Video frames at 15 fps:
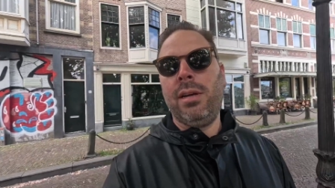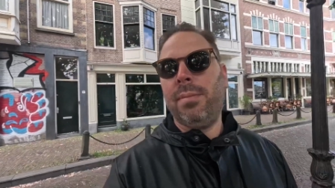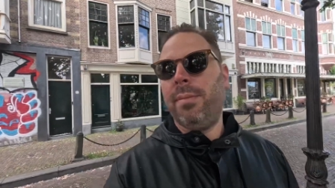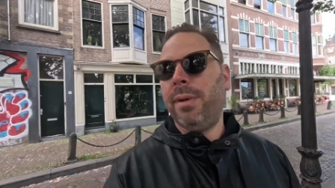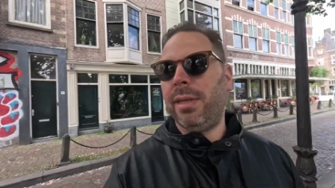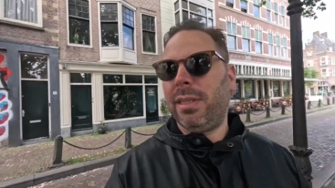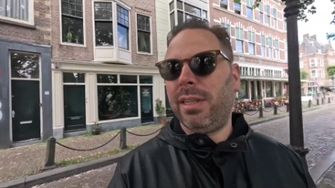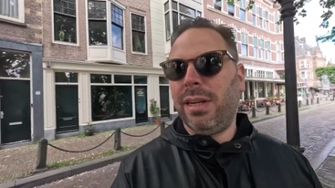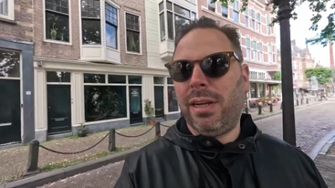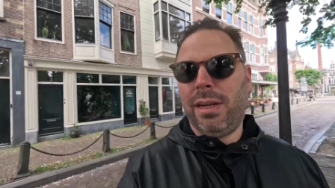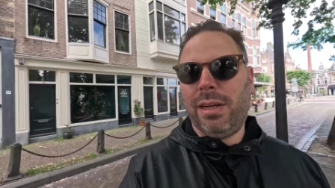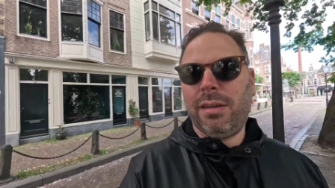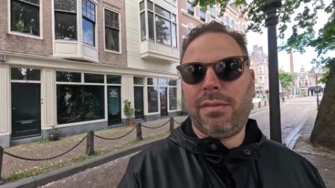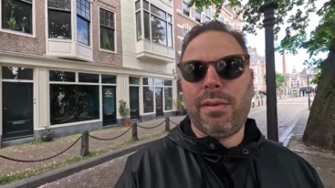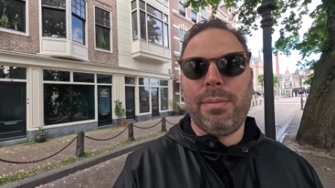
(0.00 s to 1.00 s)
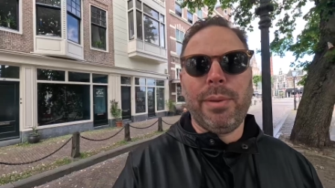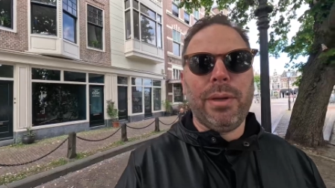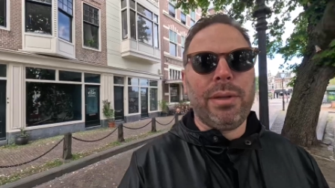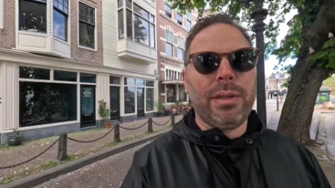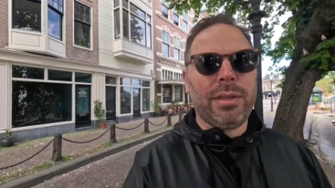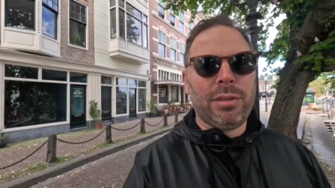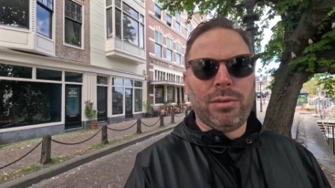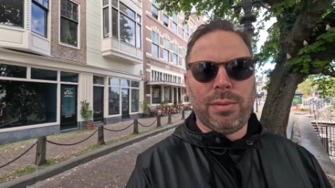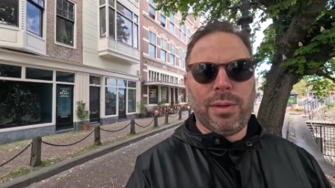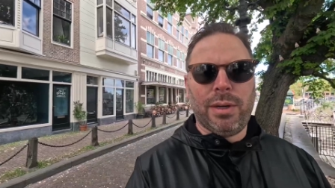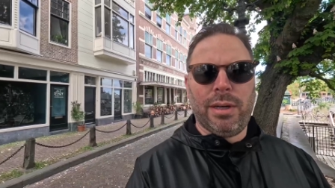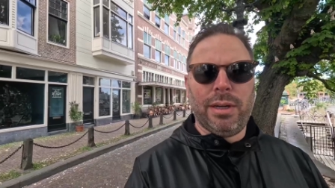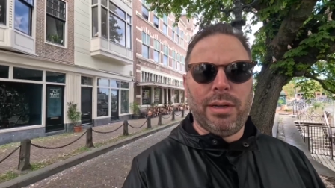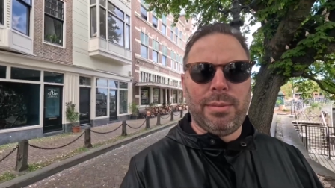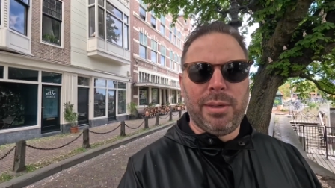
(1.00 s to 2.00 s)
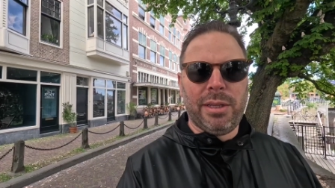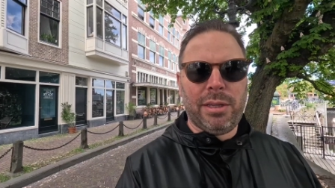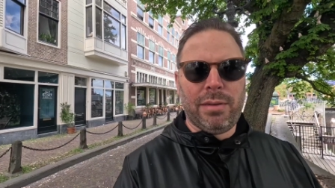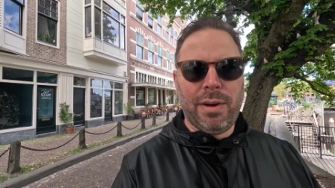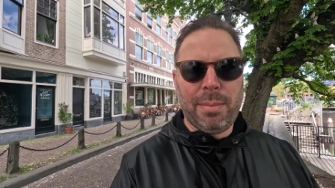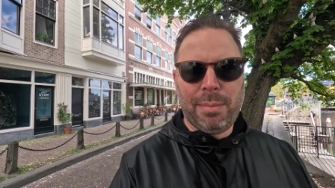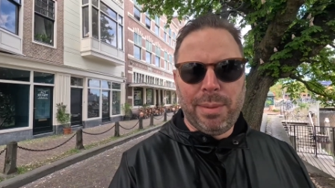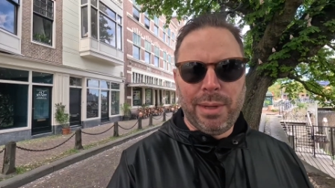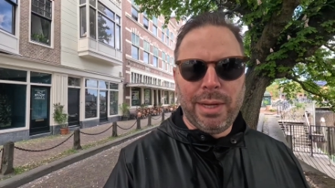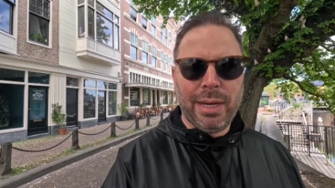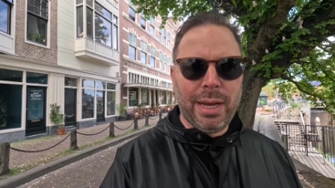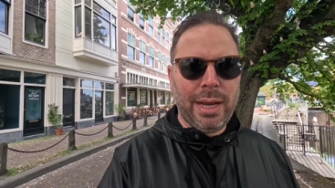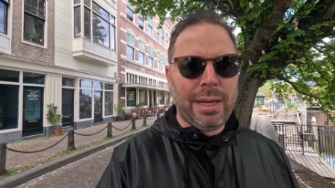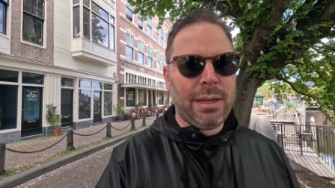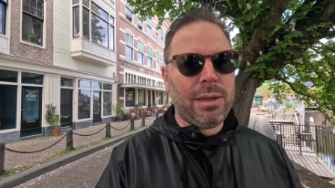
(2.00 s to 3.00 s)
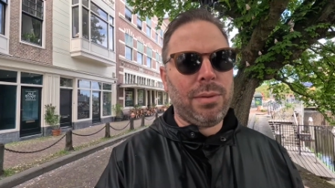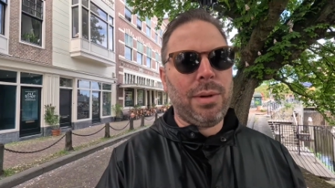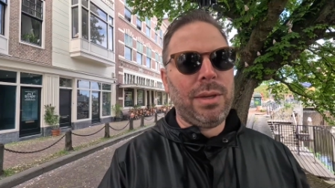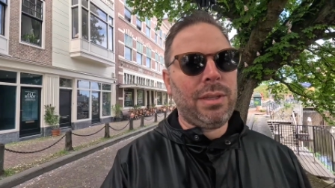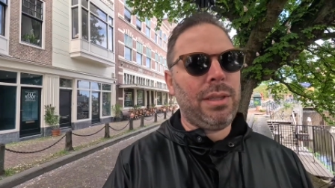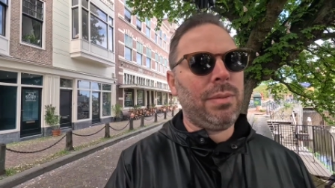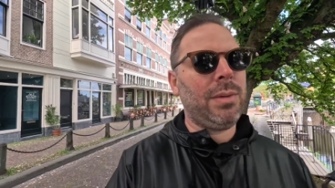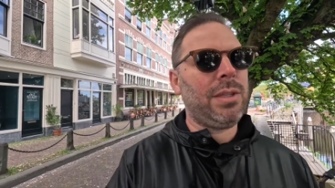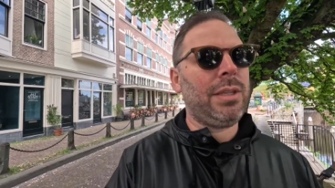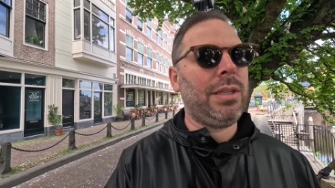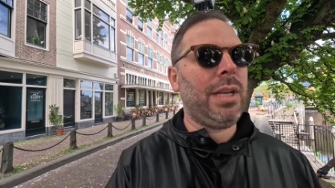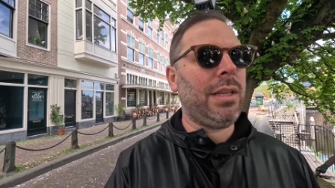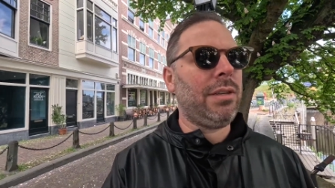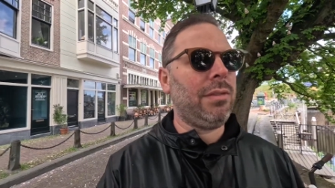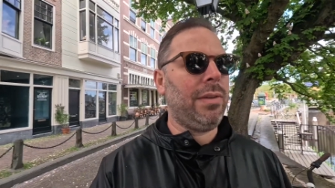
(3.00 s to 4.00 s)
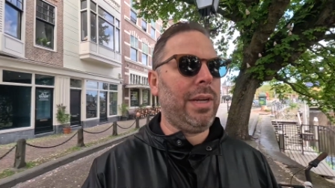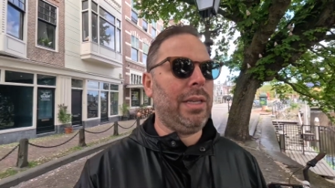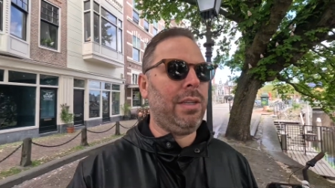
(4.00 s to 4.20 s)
But a lot of the buildings were a little bit crappy and the quality wasn't that great.